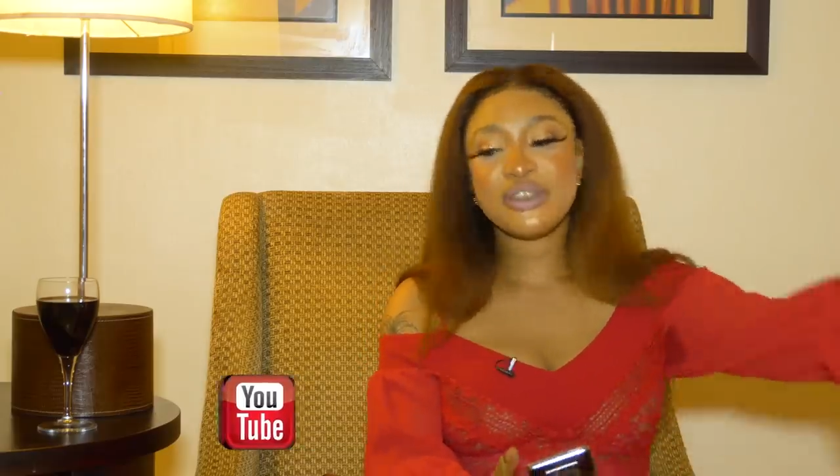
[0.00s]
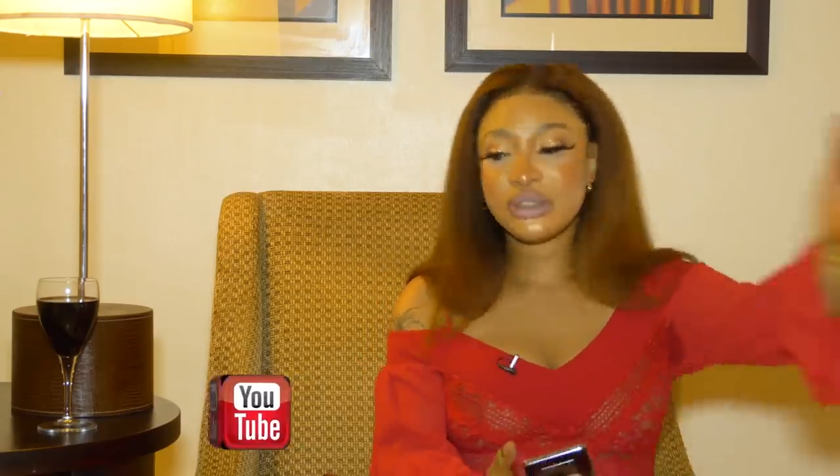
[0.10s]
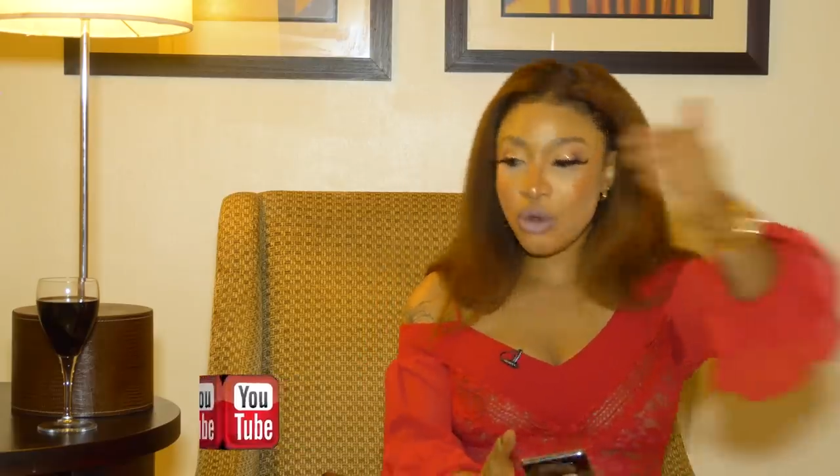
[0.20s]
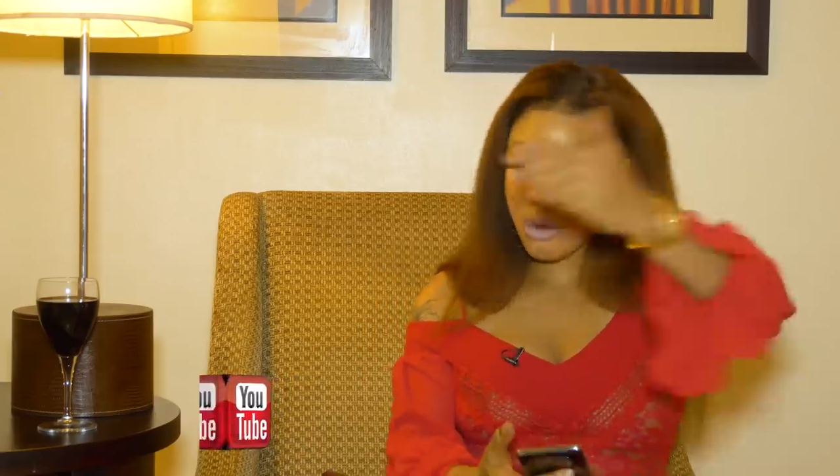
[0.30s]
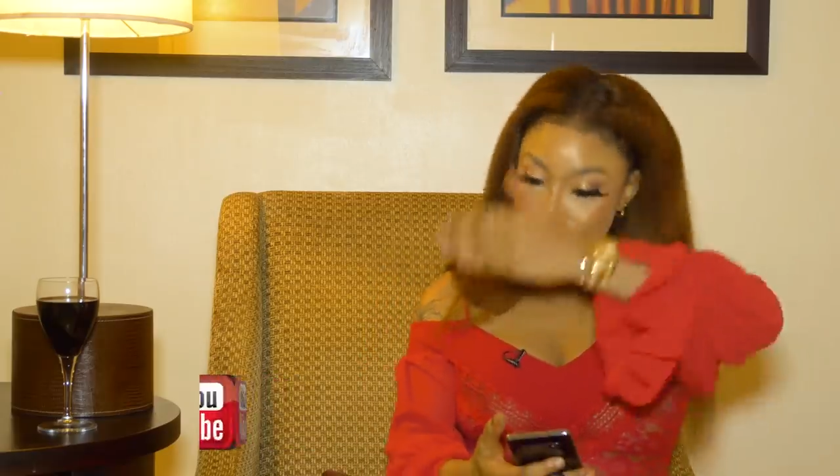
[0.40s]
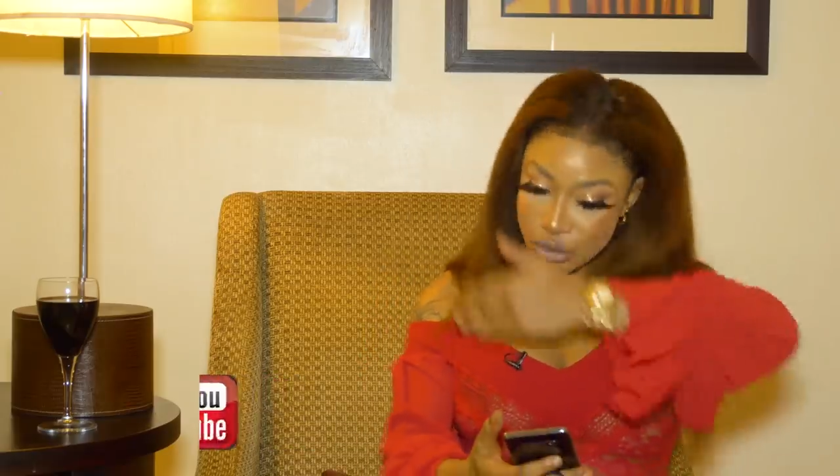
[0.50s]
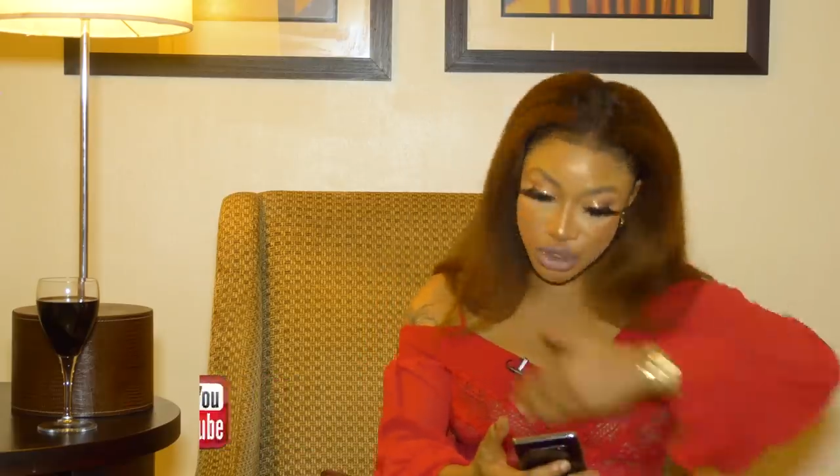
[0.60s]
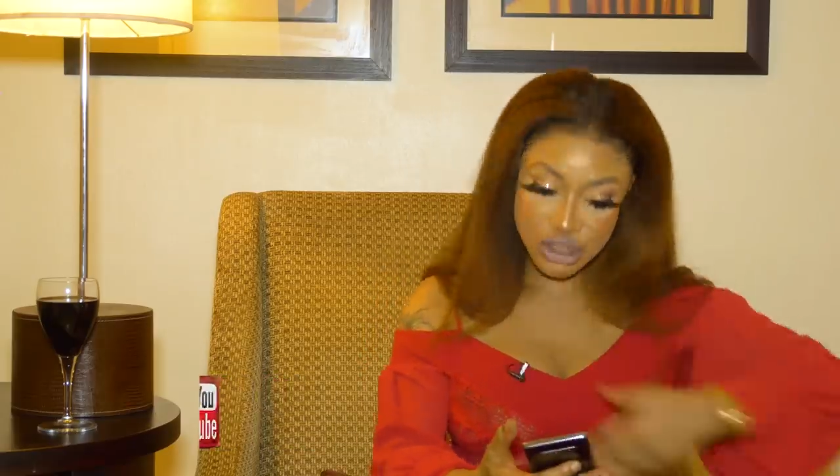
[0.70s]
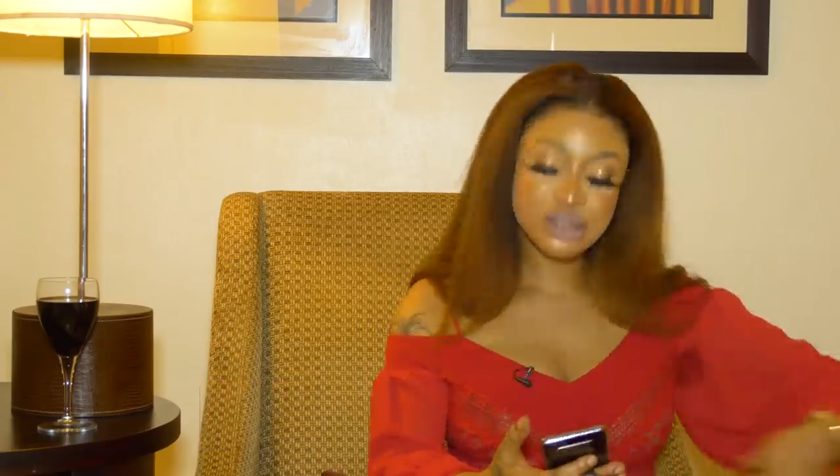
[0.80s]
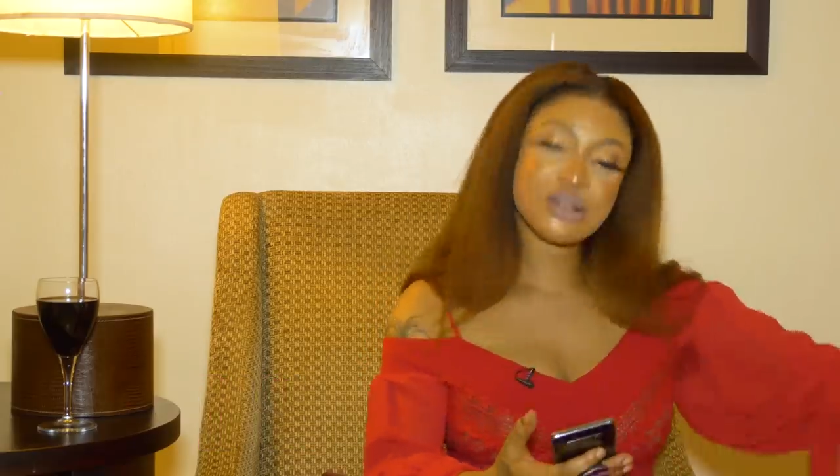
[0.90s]
is all
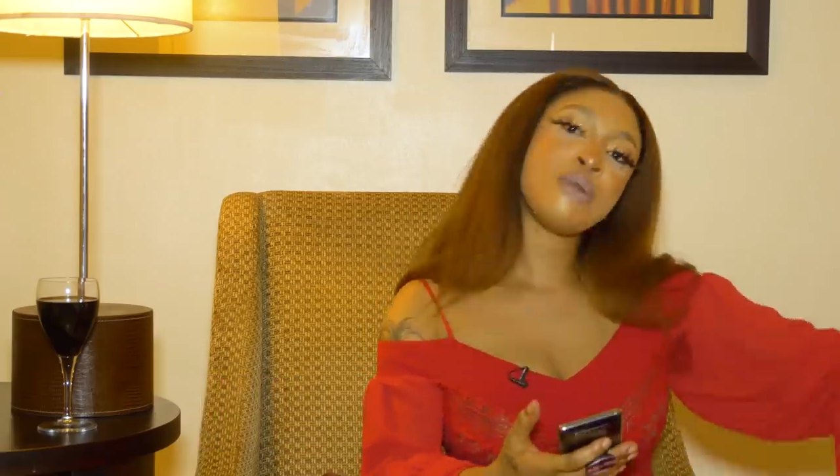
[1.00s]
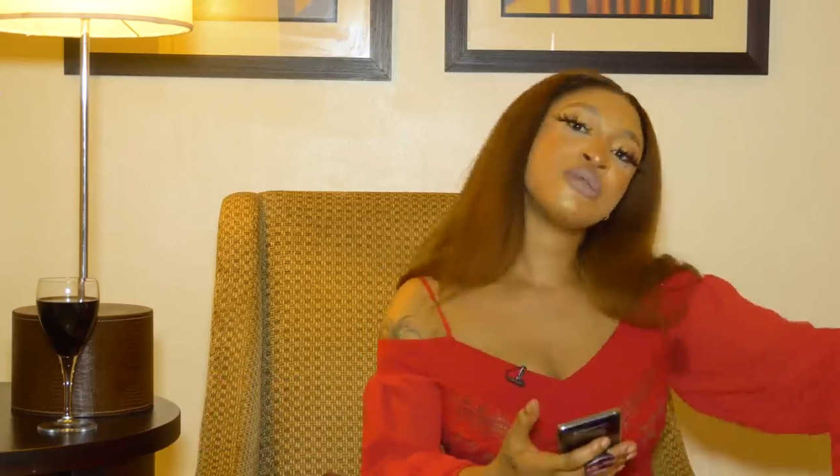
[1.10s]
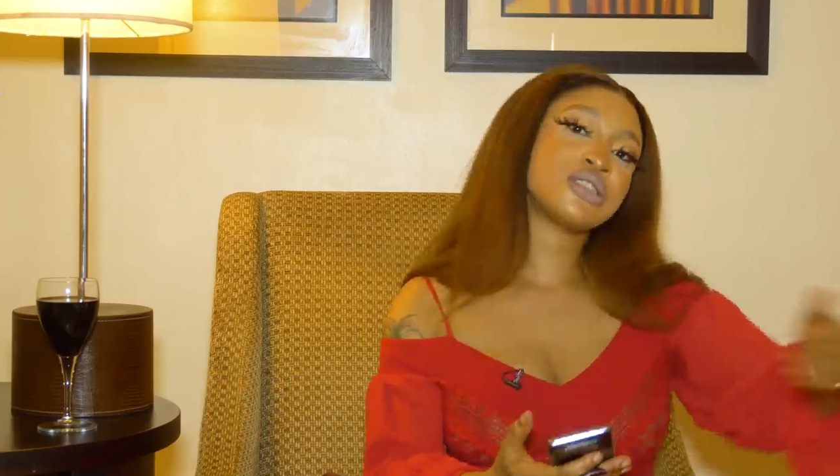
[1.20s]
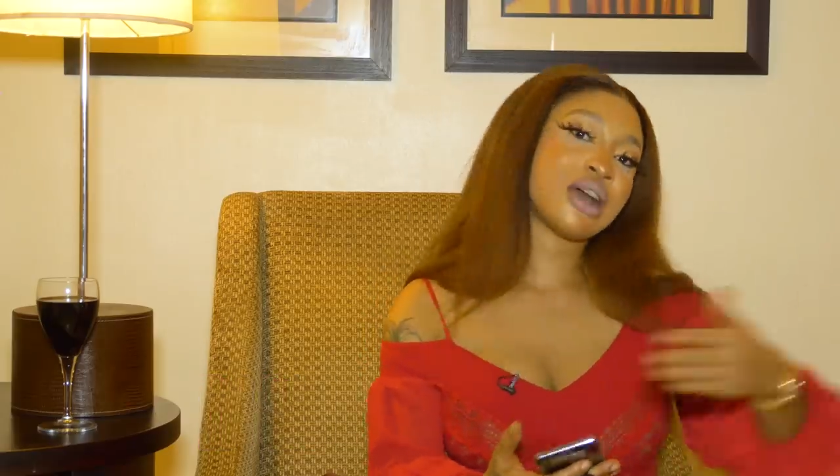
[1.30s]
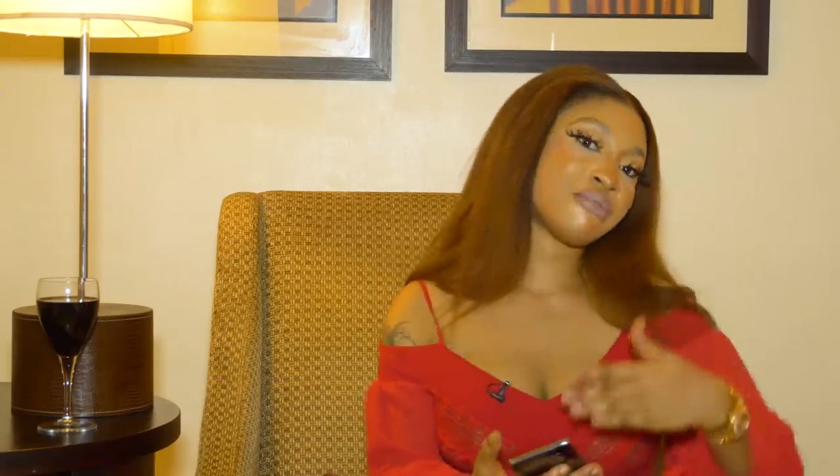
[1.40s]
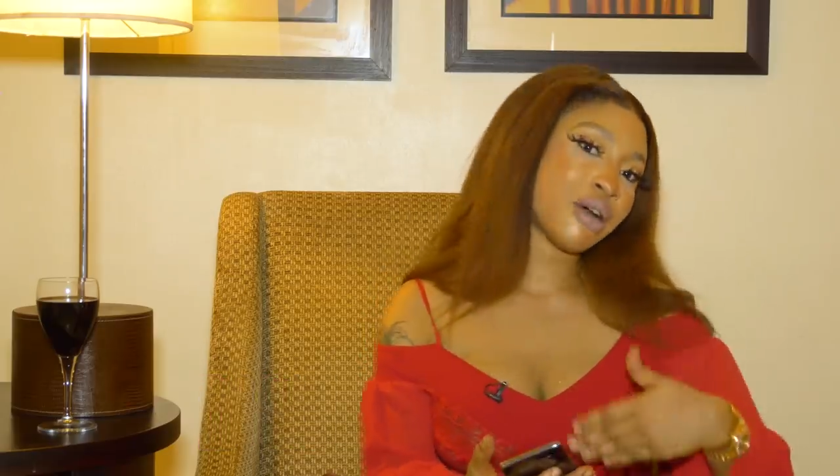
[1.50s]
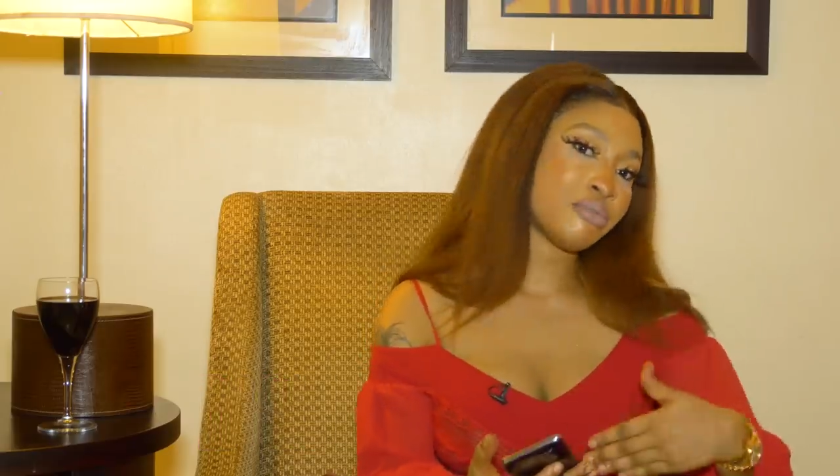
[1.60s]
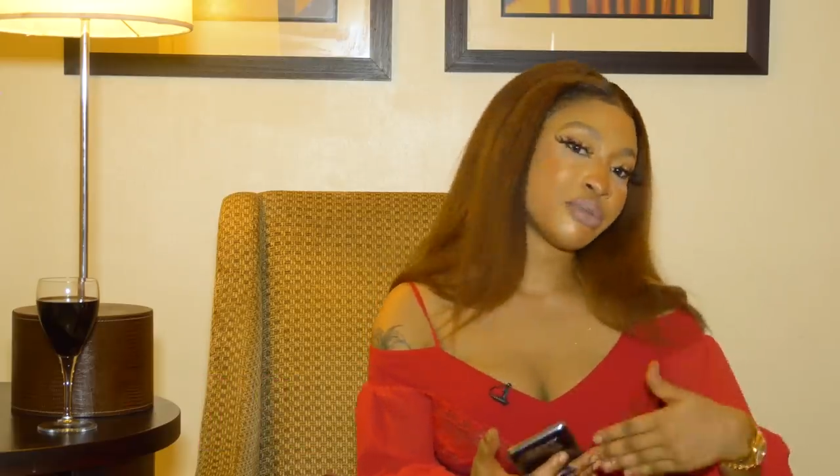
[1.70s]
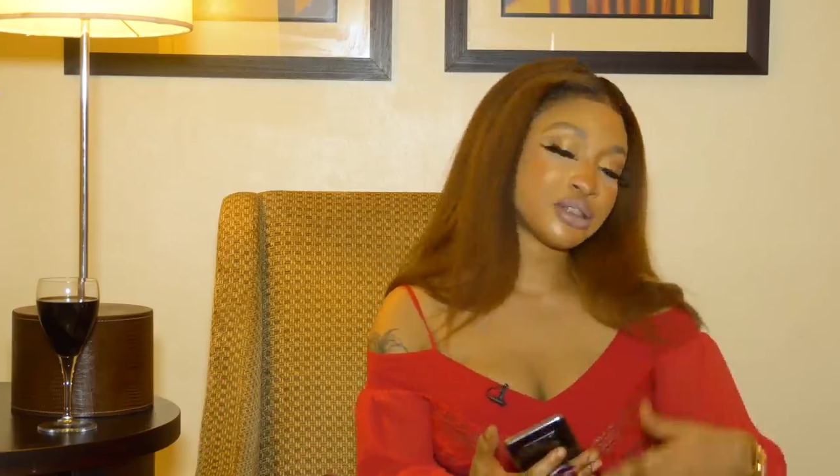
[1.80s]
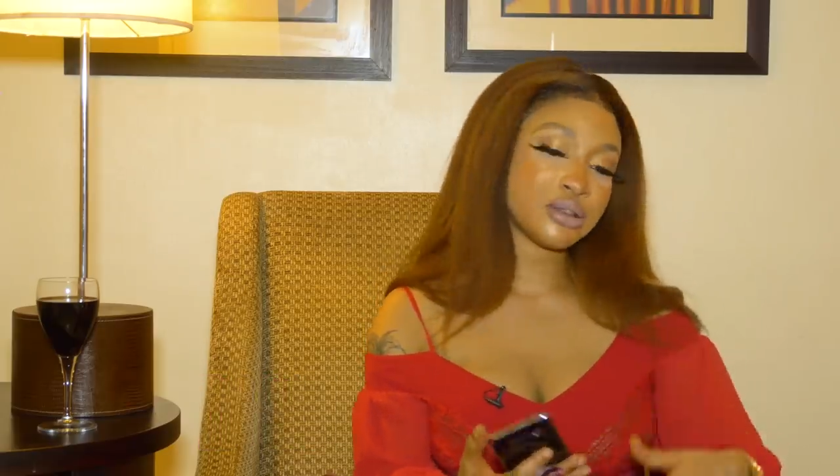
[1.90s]
just almost around me.